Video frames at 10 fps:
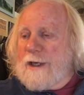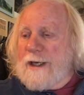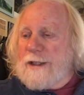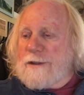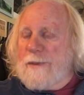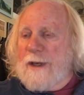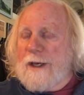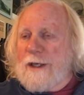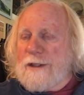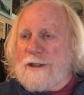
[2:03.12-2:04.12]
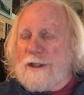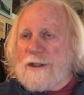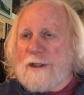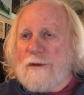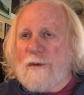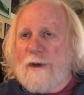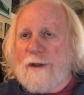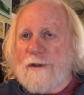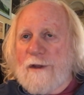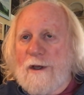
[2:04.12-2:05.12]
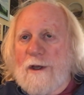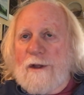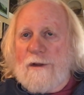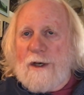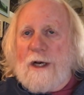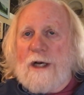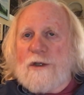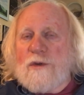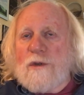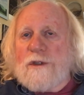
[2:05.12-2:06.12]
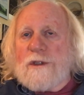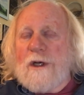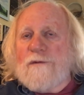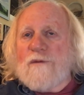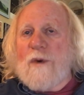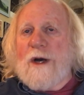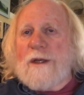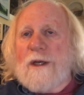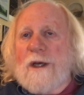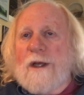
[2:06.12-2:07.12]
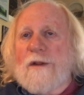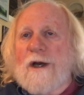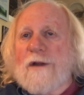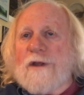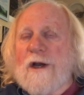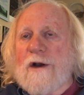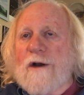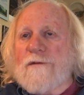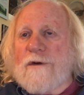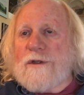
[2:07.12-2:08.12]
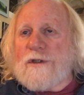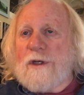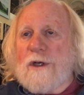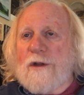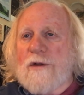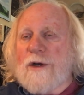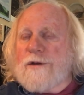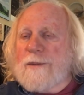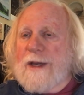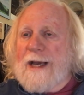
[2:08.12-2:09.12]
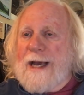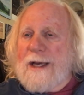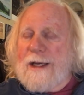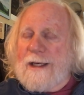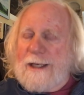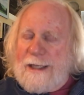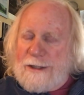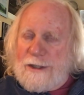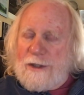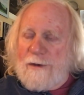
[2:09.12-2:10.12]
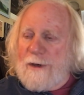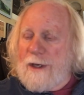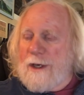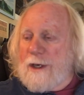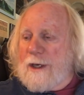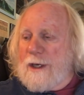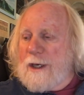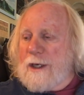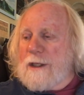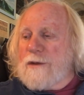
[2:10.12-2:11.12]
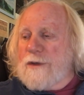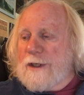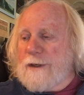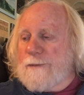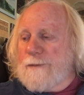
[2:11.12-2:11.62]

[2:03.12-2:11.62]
as being consistent with the contours of what the healthcare coverage thought to be necessary included.